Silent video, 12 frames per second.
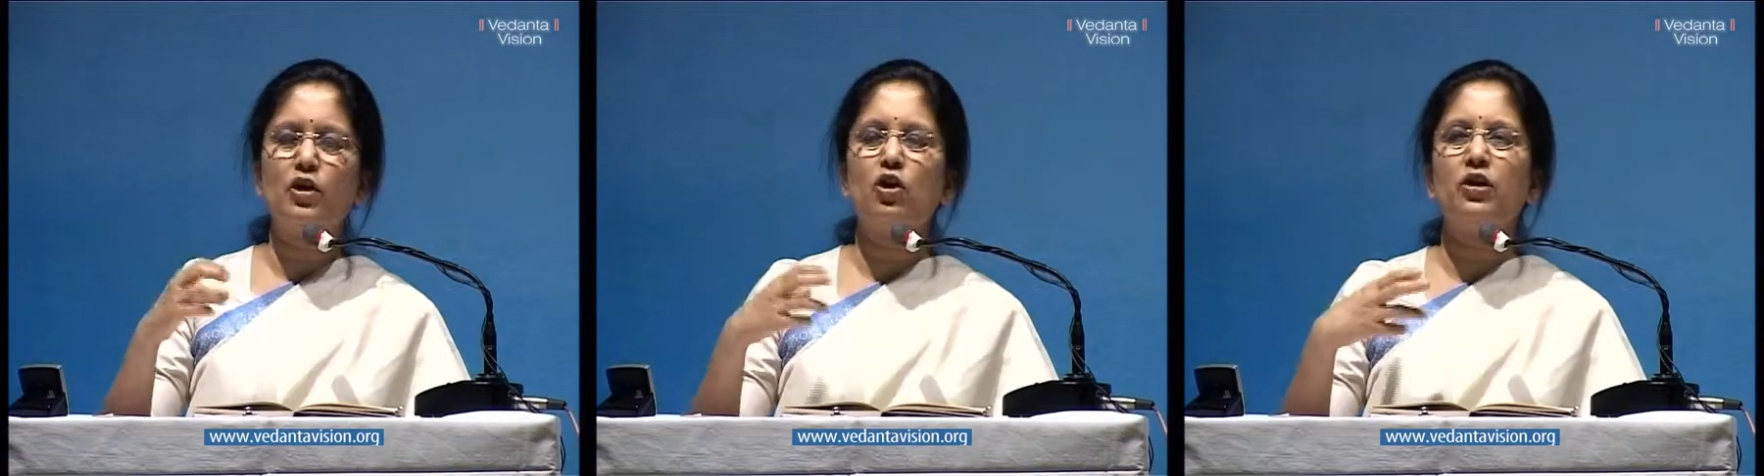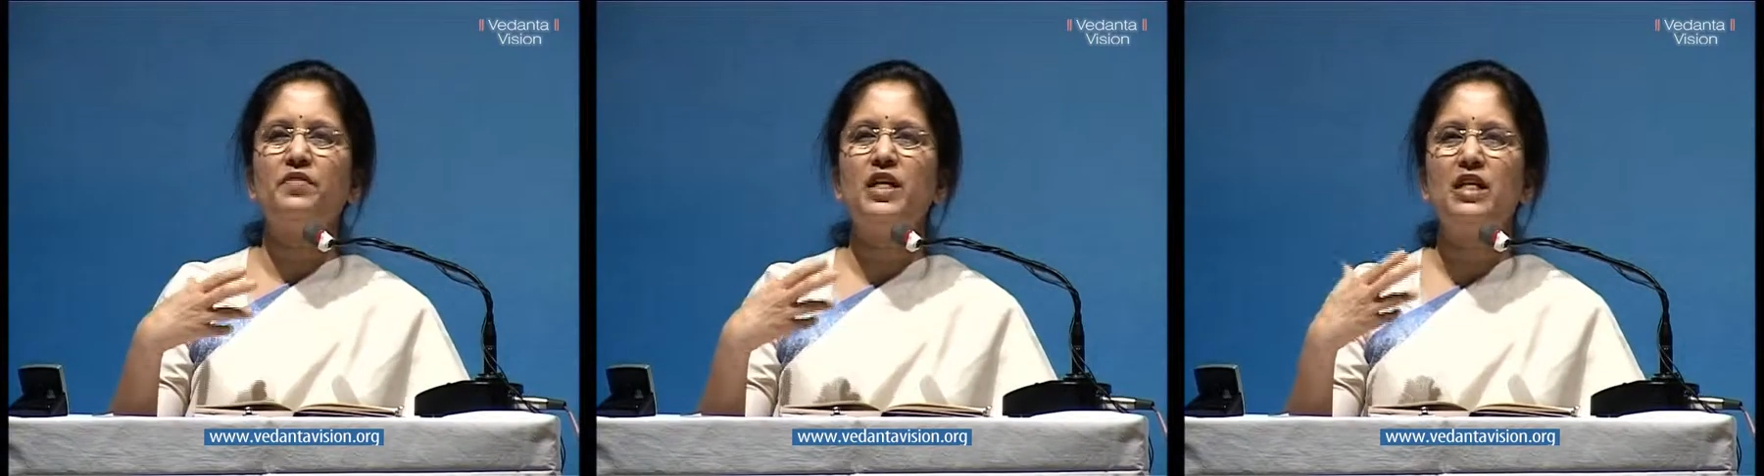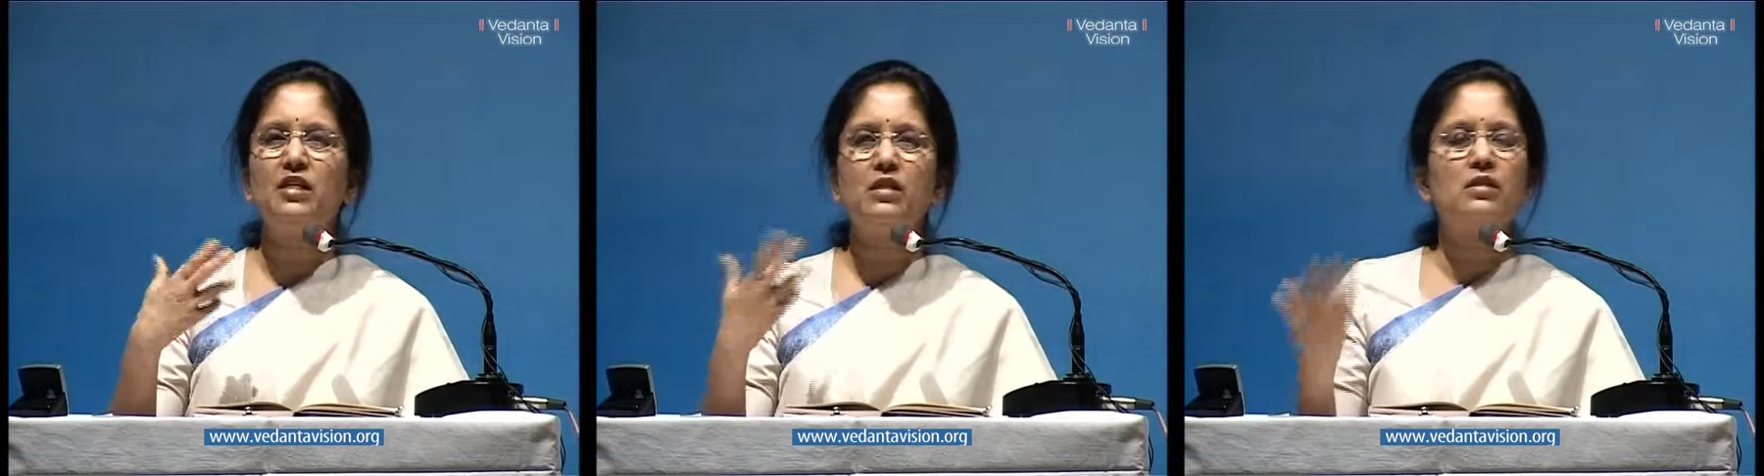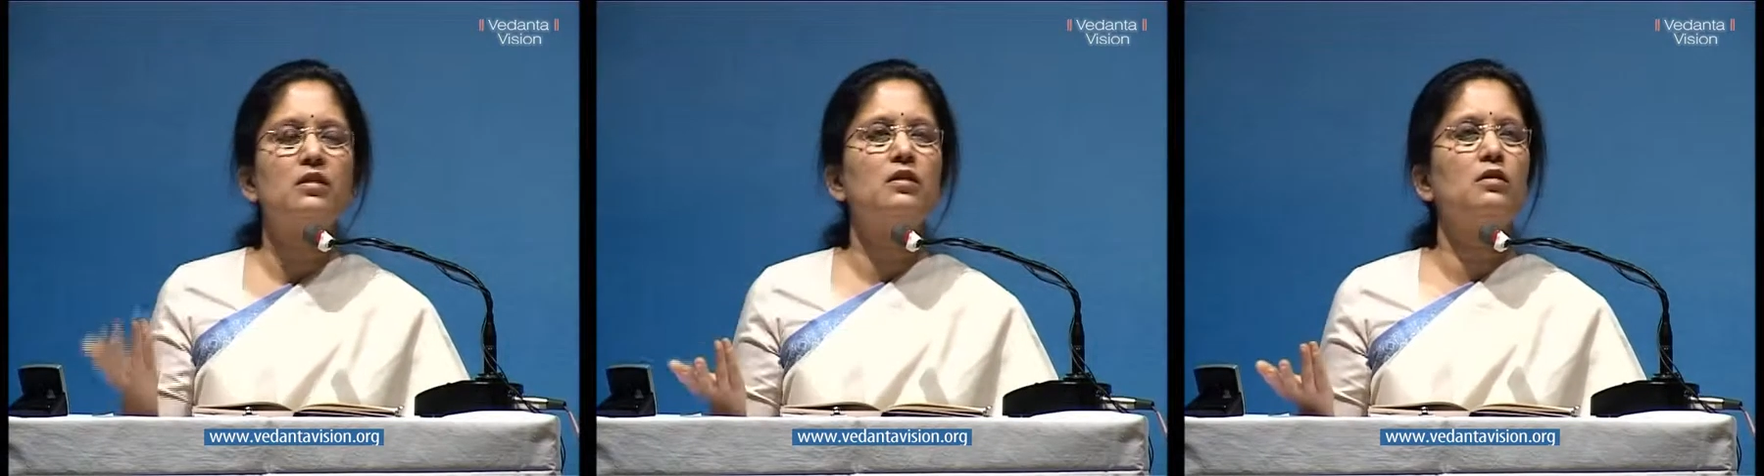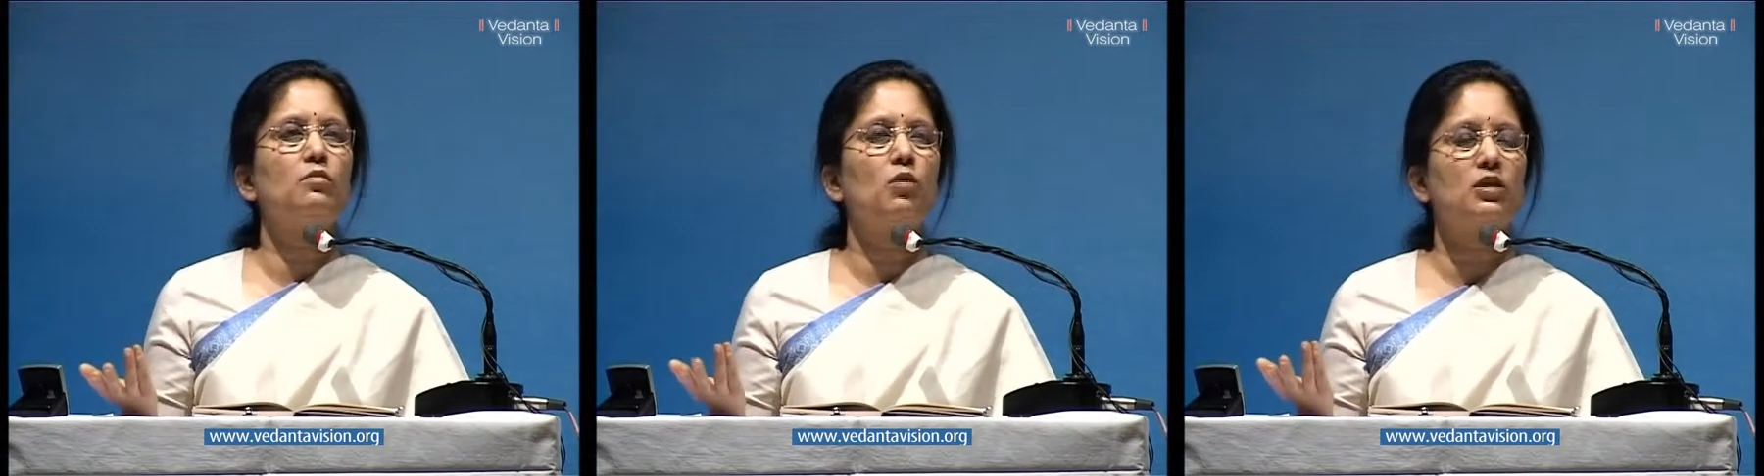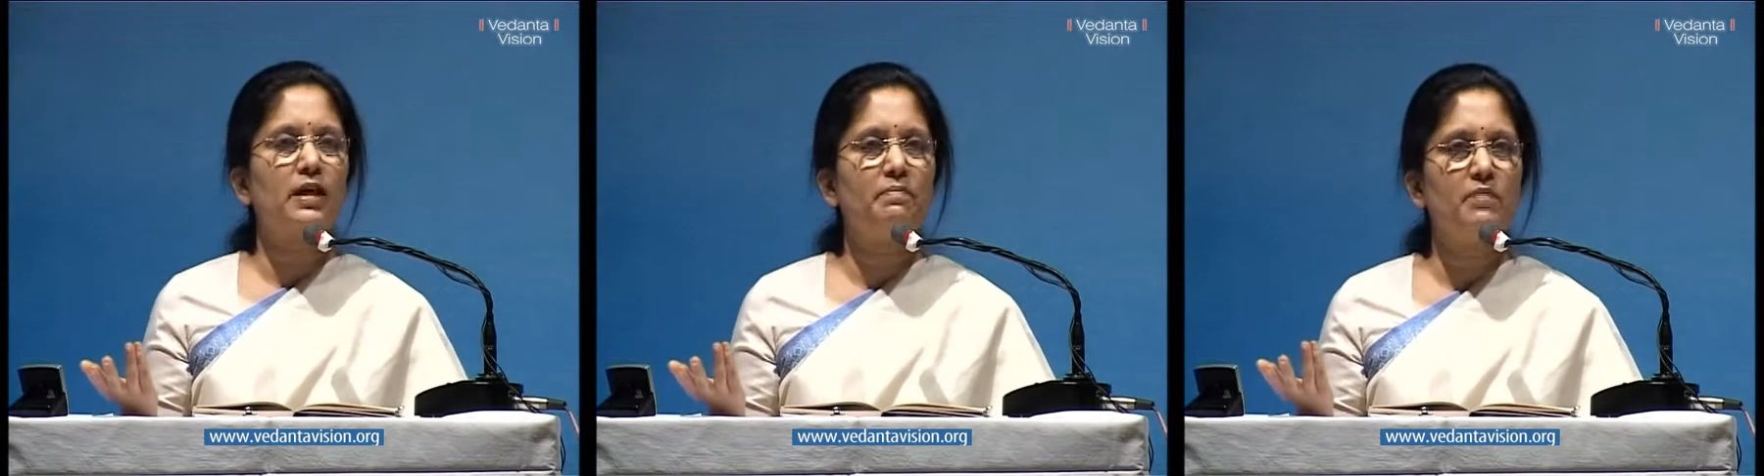not even interested in
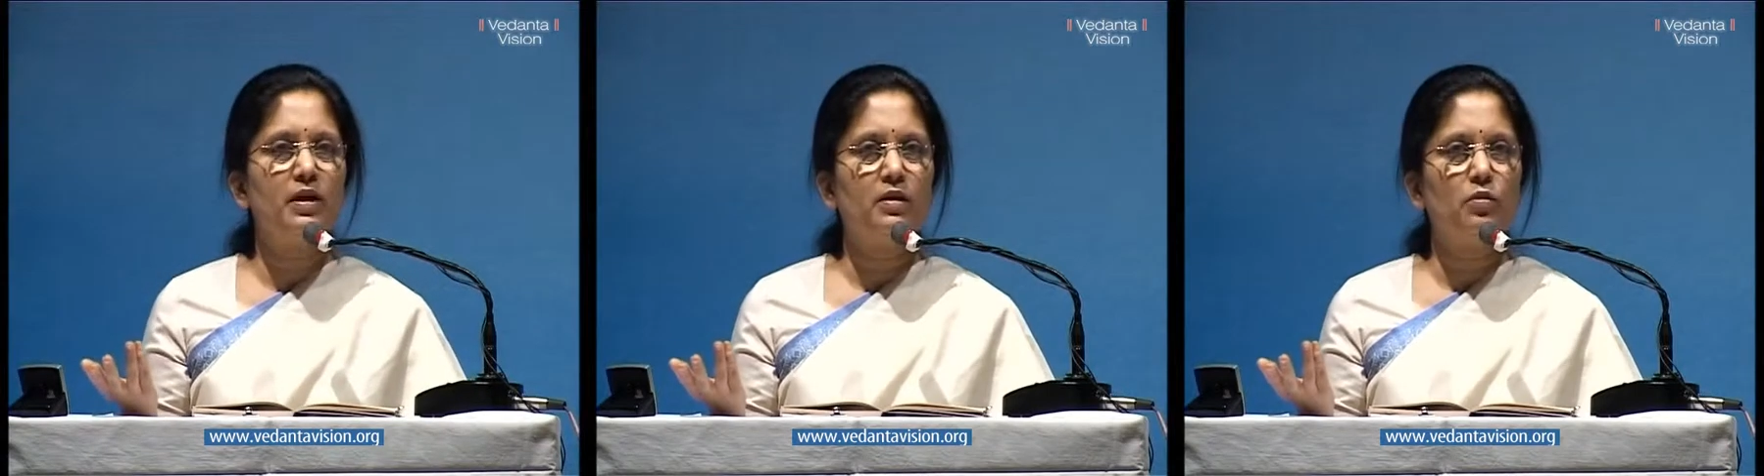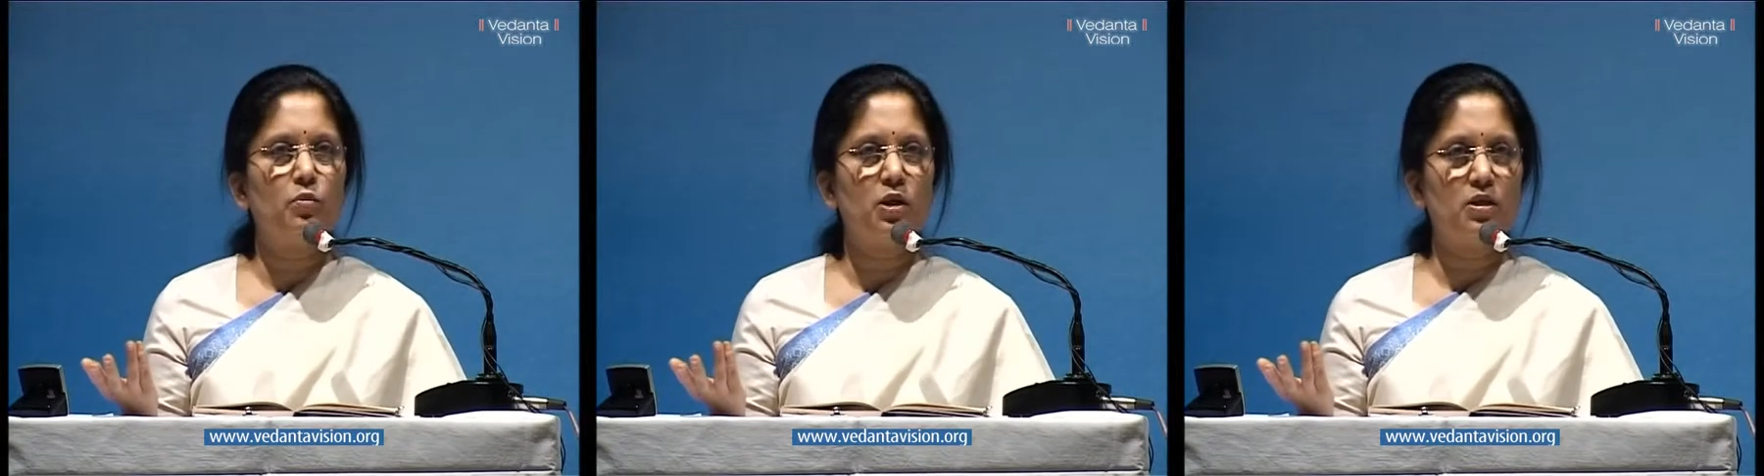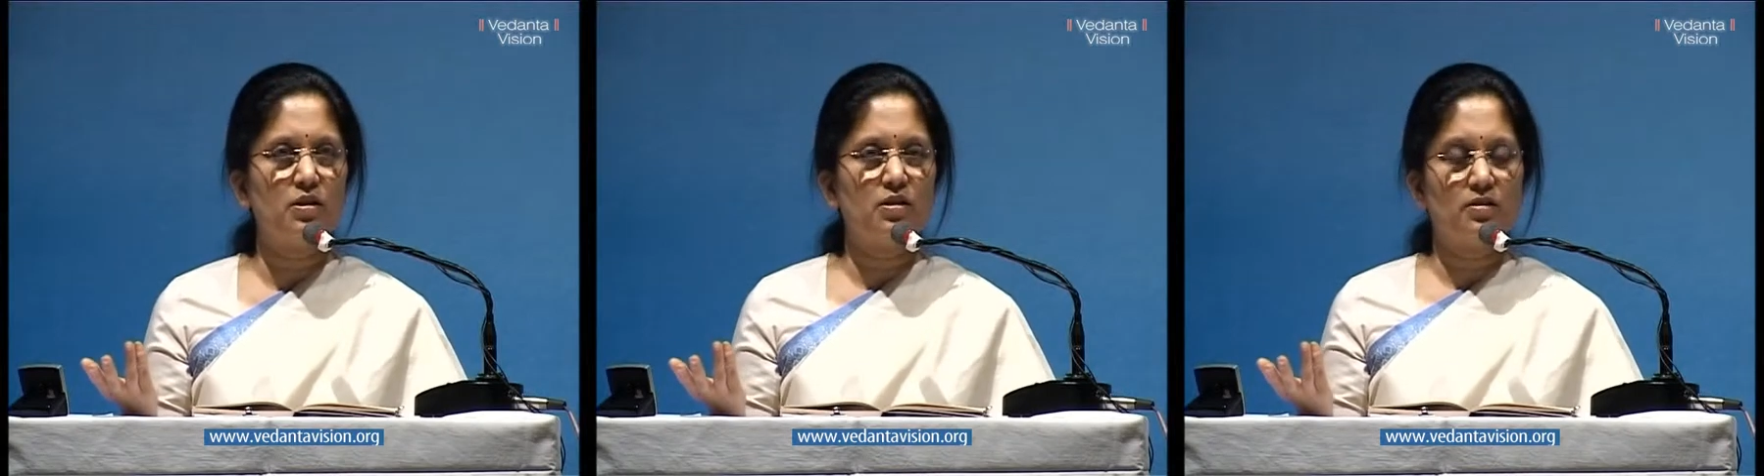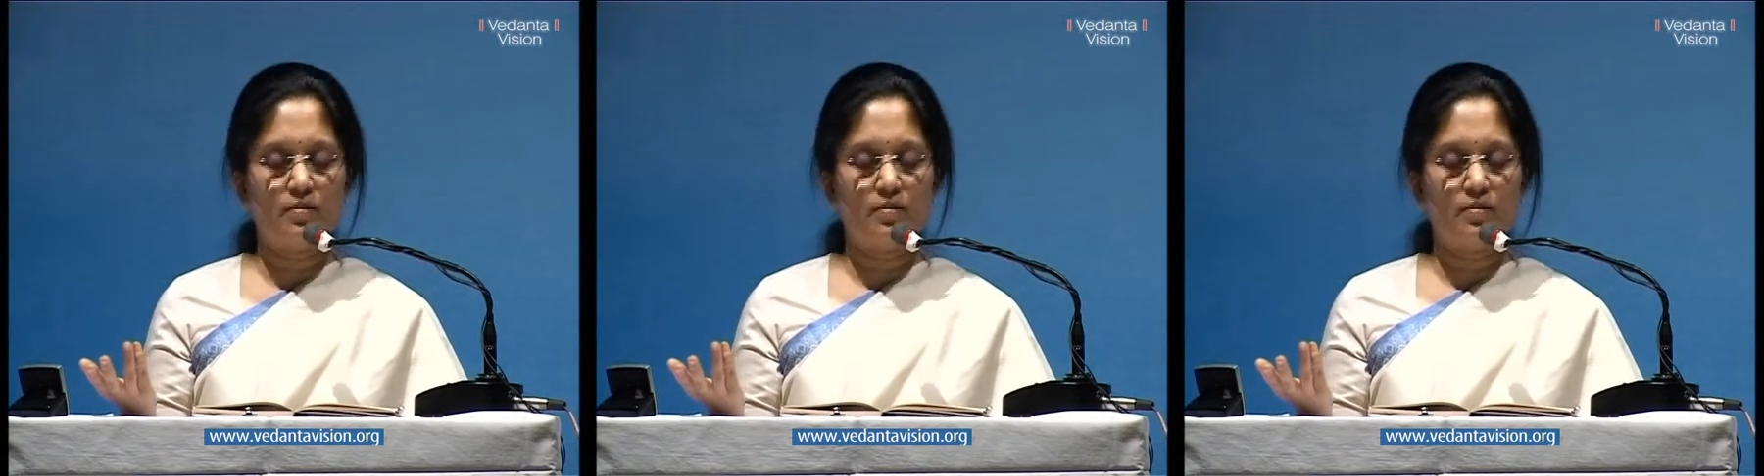what's happening in the world.